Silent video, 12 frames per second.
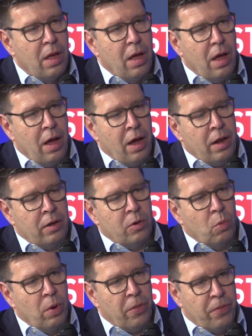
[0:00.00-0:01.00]
And
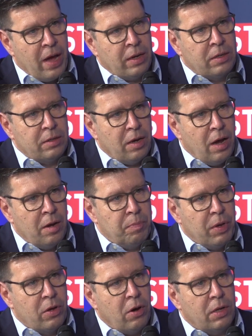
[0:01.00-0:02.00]
with that, and
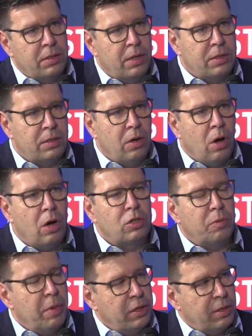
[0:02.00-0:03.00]
because it is an
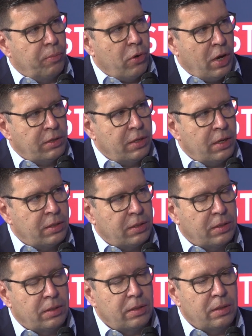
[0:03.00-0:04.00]
automated
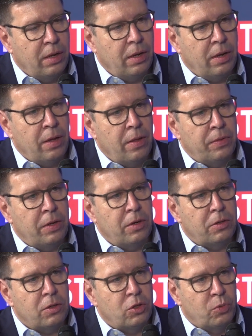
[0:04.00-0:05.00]
process, the
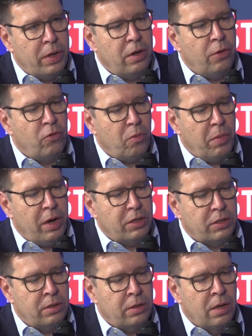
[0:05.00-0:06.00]
digital twin
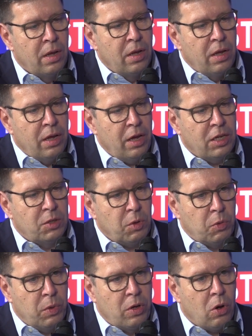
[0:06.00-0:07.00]
information is
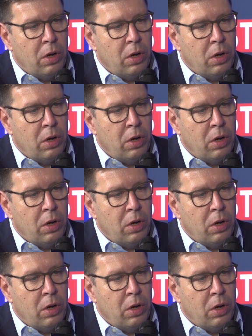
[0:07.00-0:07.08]
what we call